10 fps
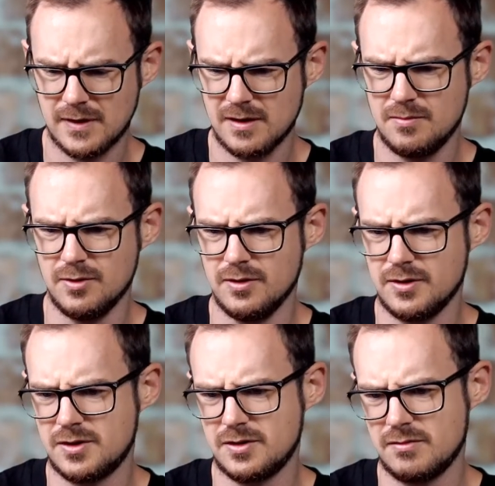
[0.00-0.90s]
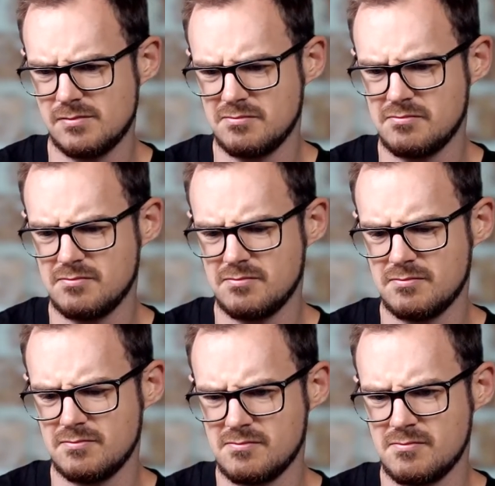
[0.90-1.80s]
but
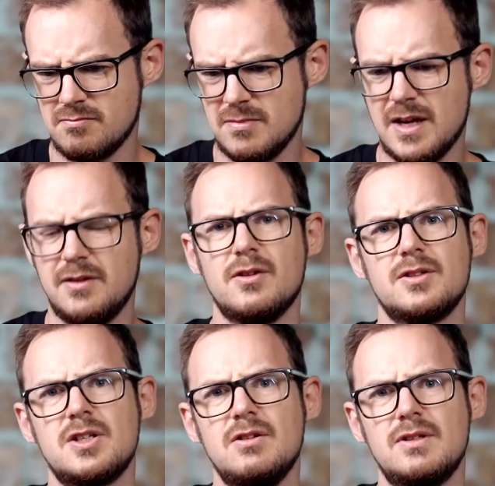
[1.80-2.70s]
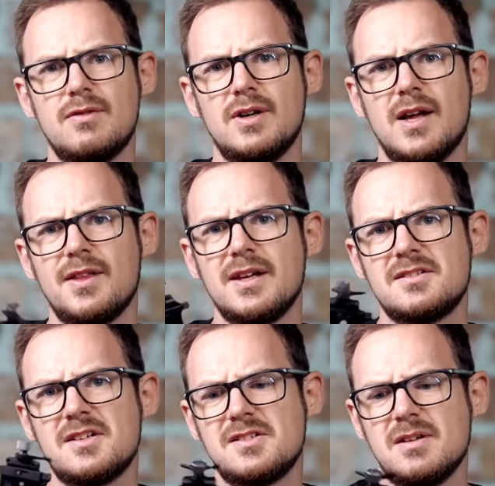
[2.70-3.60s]
yeah, not too different. I think
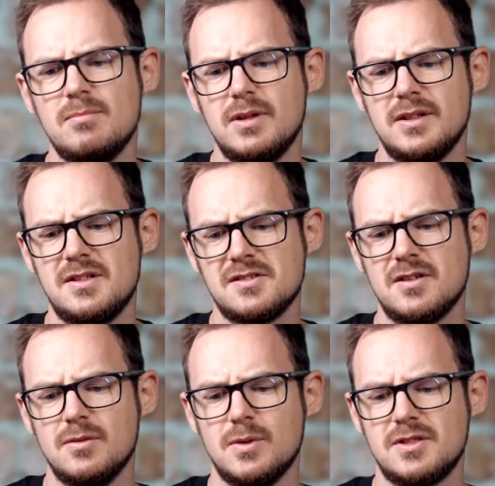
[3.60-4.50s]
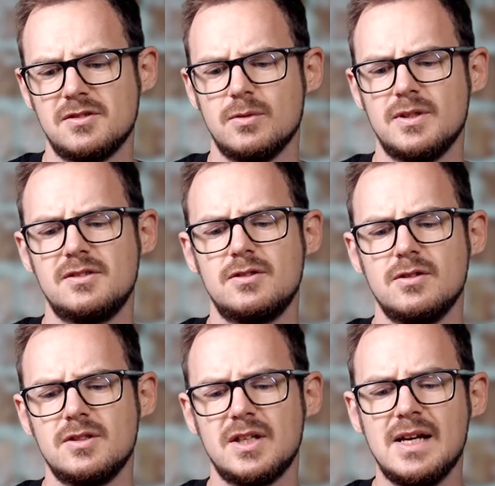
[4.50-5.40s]
it's a simpler design, which is always
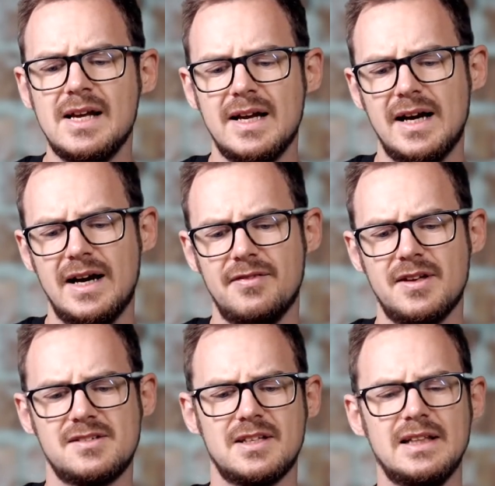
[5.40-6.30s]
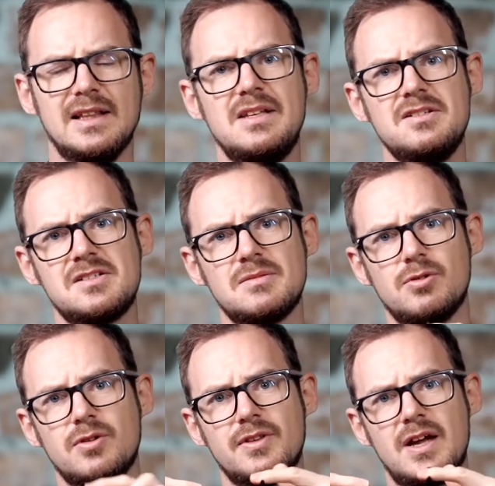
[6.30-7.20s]
good. There's the lens
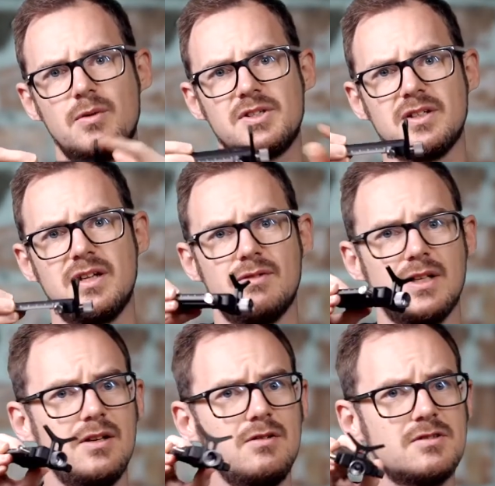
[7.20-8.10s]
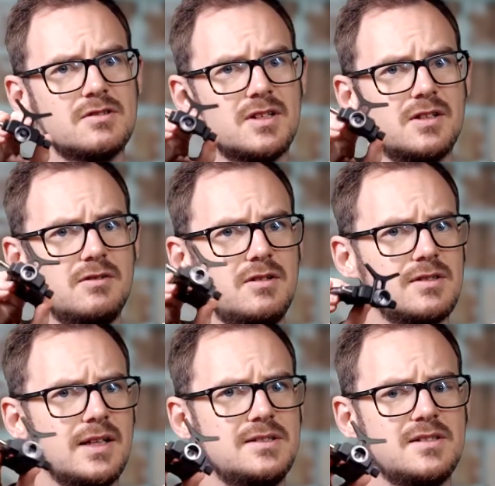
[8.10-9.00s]
support there, which I never use because I don't use
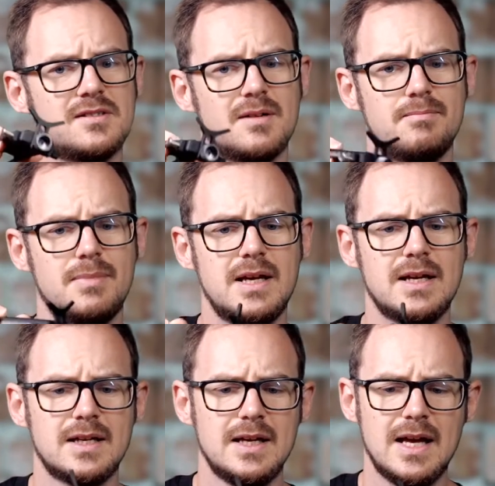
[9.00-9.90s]
lenses that big,